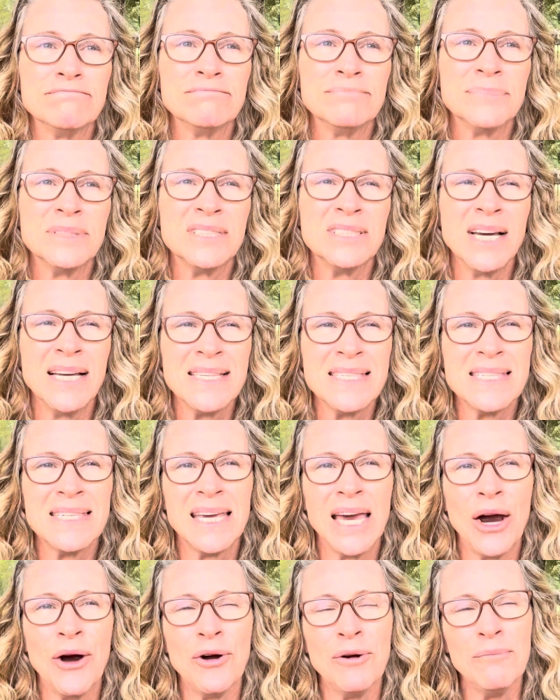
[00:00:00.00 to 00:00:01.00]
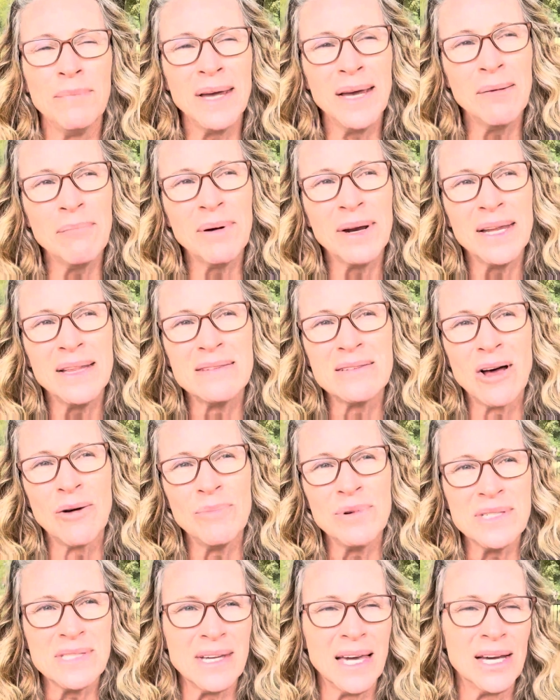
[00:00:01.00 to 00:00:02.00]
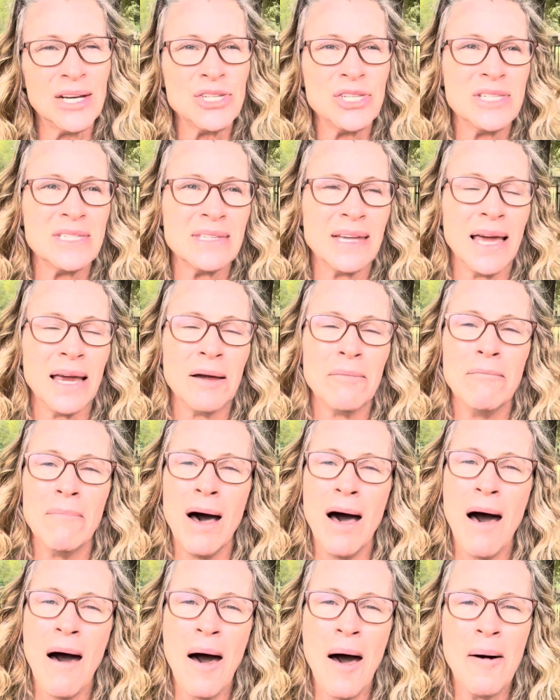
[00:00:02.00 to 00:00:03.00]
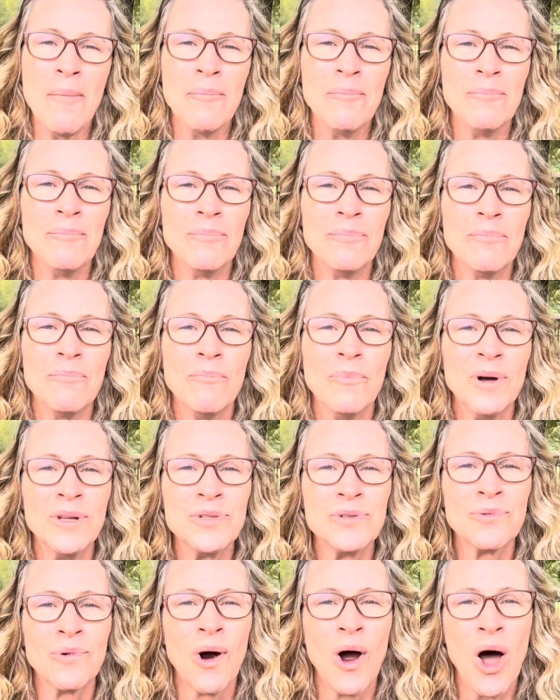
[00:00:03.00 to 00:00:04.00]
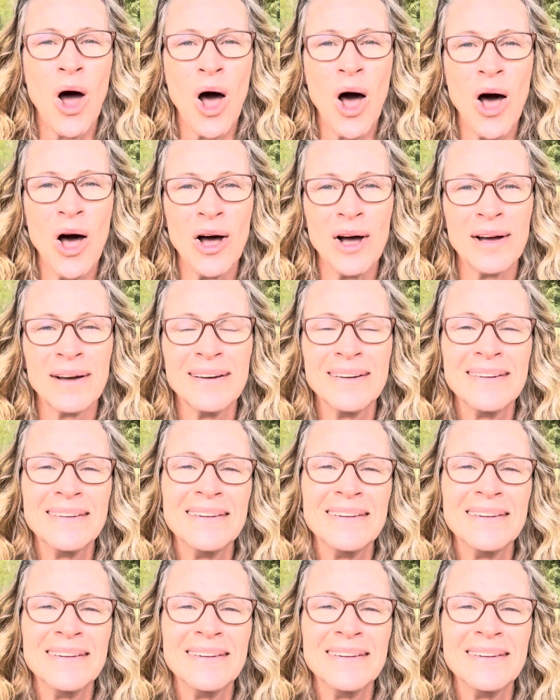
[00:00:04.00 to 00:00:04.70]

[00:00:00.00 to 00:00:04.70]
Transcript: it's not scared of me, but it's almost like she's like, Mom, what's wrong?